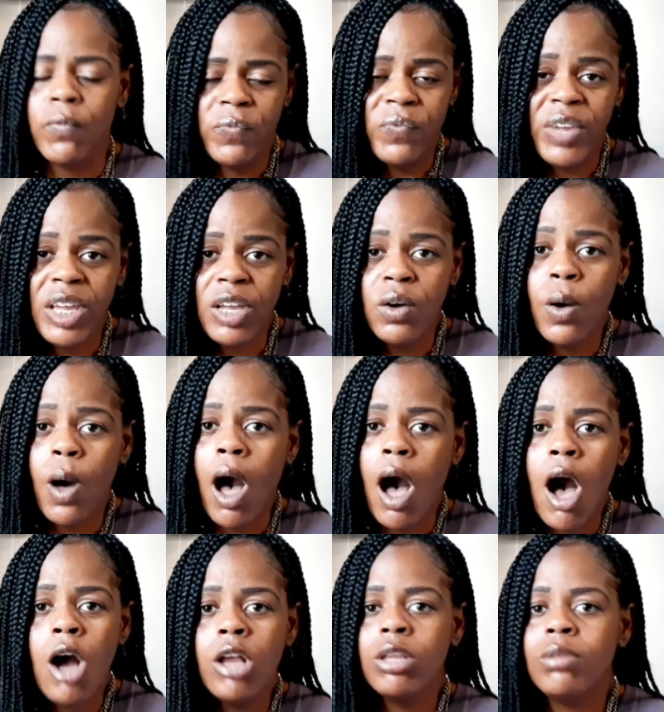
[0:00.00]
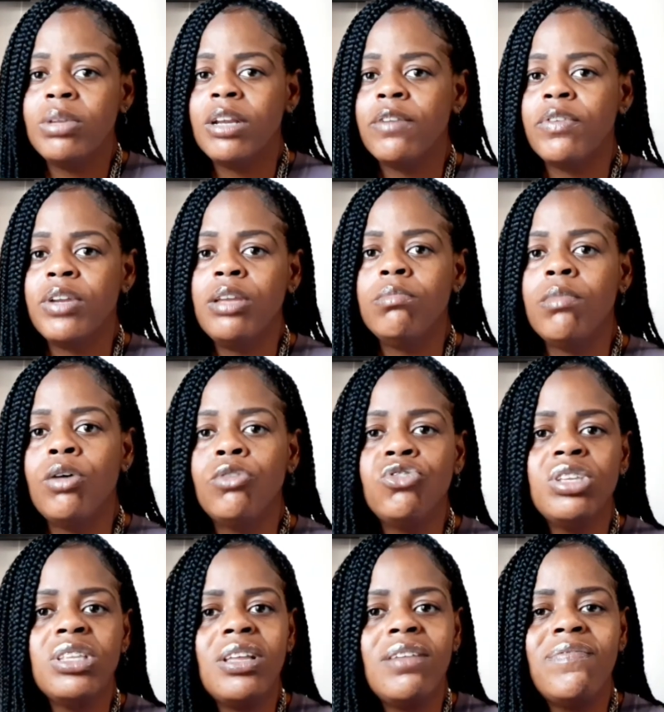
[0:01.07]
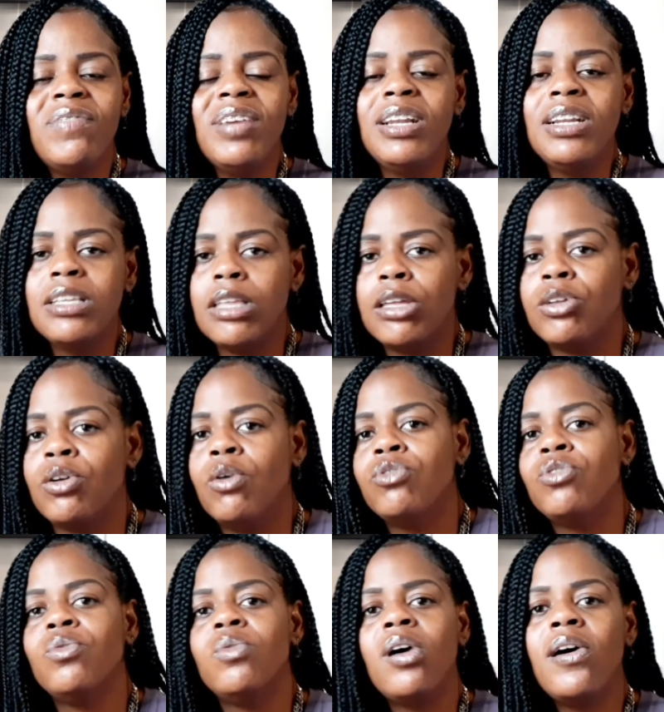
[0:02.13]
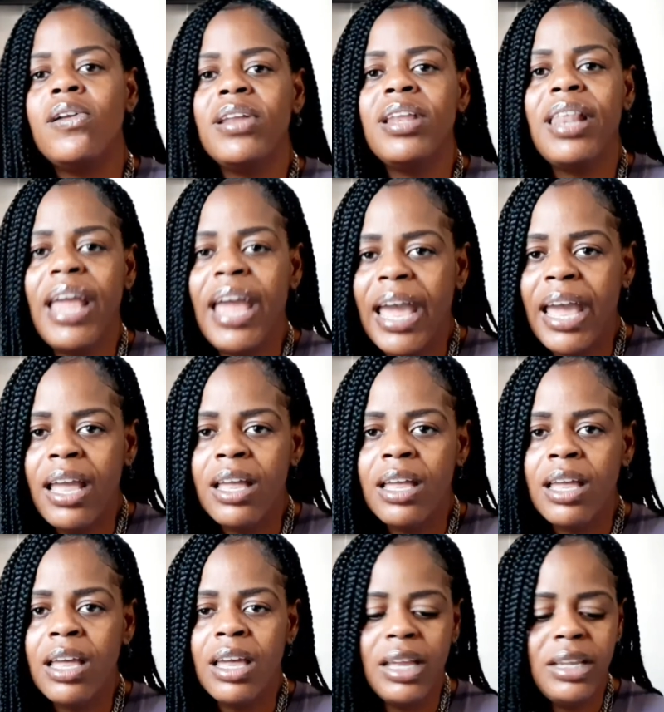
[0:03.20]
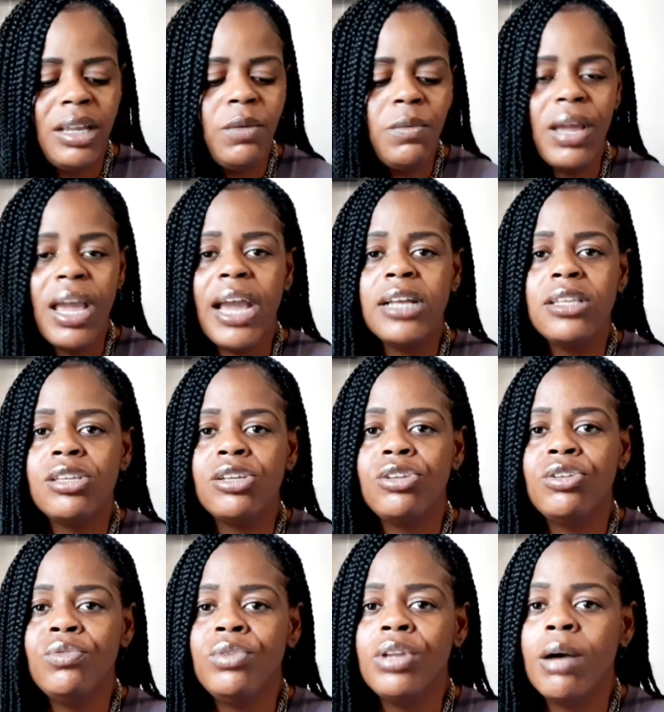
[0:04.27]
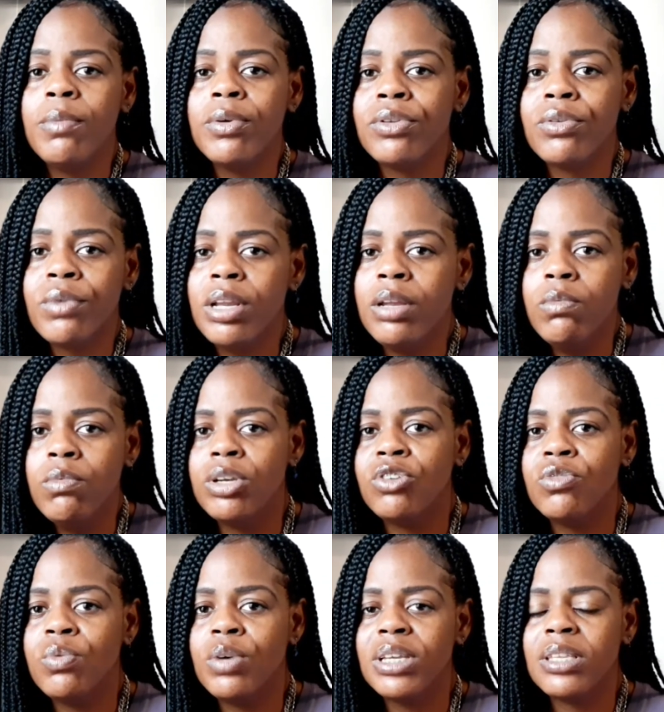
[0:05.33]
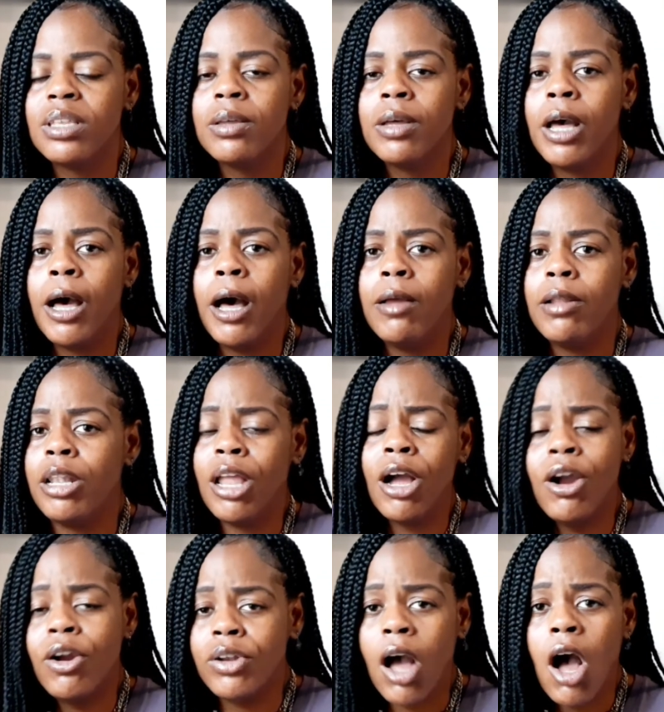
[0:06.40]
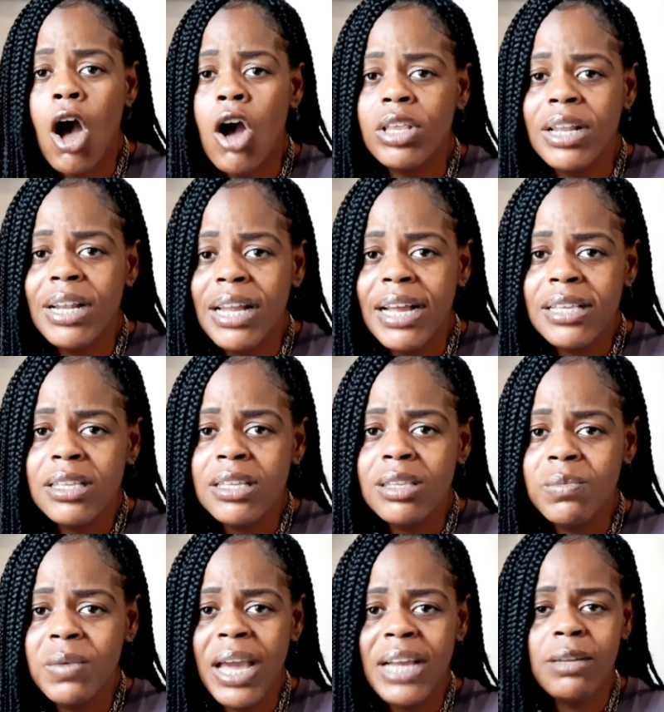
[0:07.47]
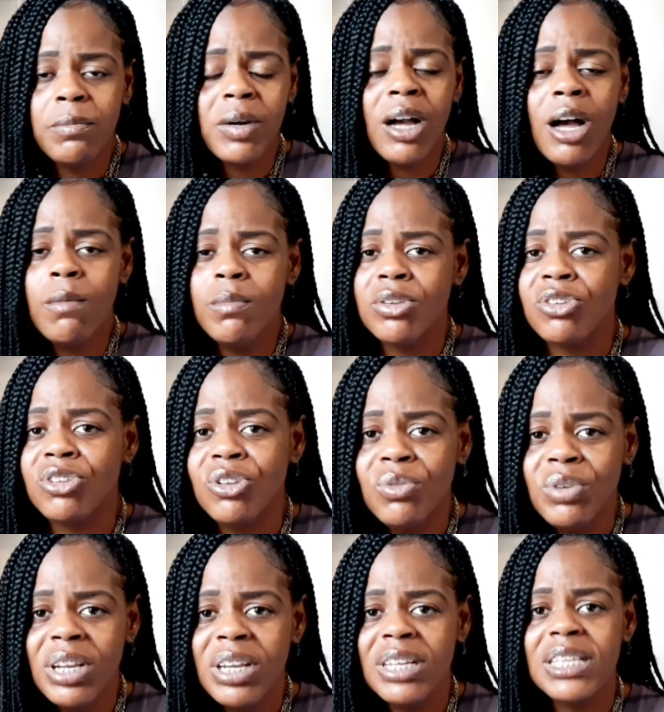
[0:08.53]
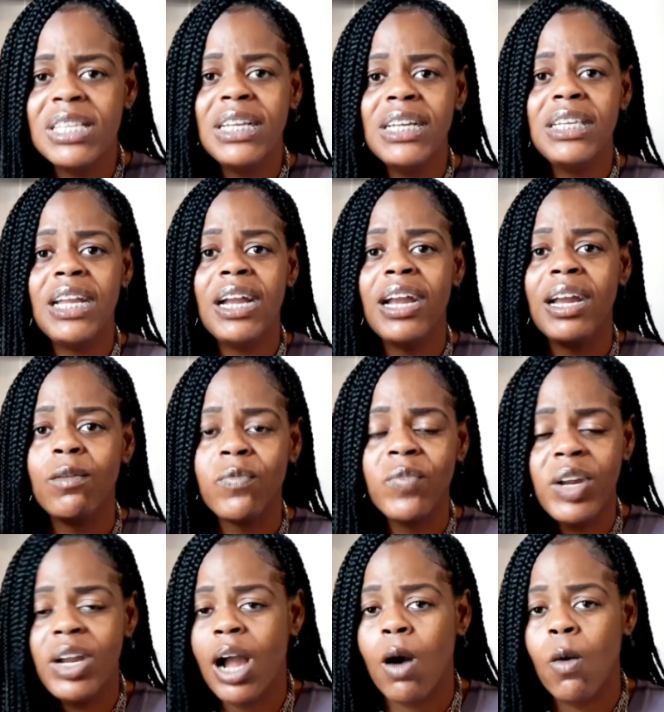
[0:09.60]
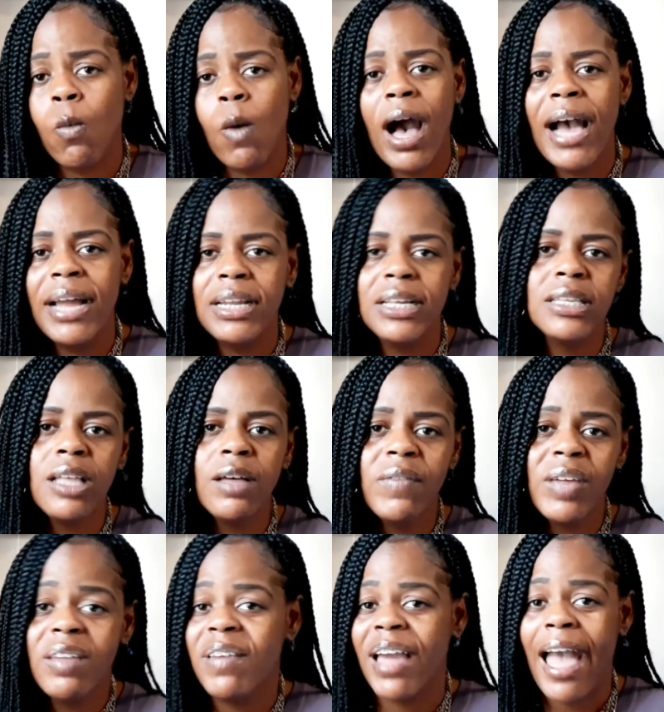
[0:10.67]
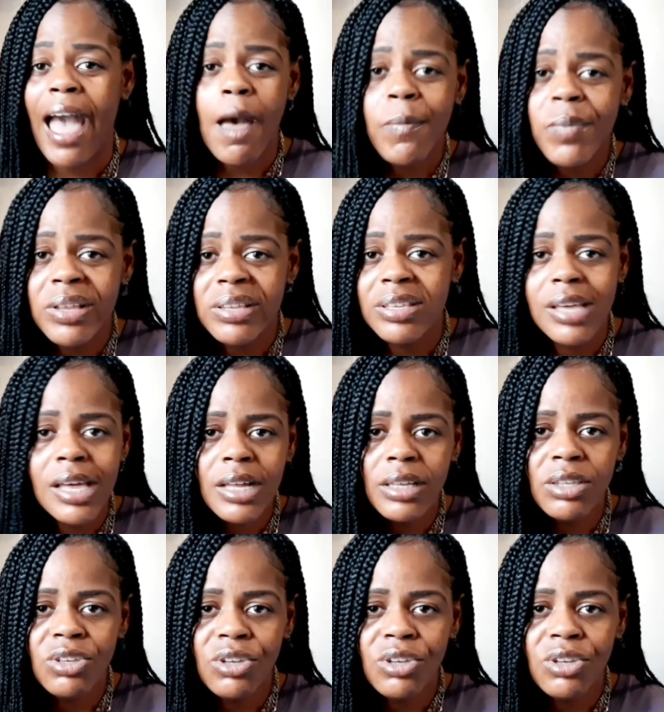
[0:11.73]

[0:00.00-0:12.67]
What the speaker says: feel all them different emotions and feelings and go through all of that. Then we had to do number 3, which was learn all the lessons. We had to become a student and sit there and figure out why this stuff even happened to us,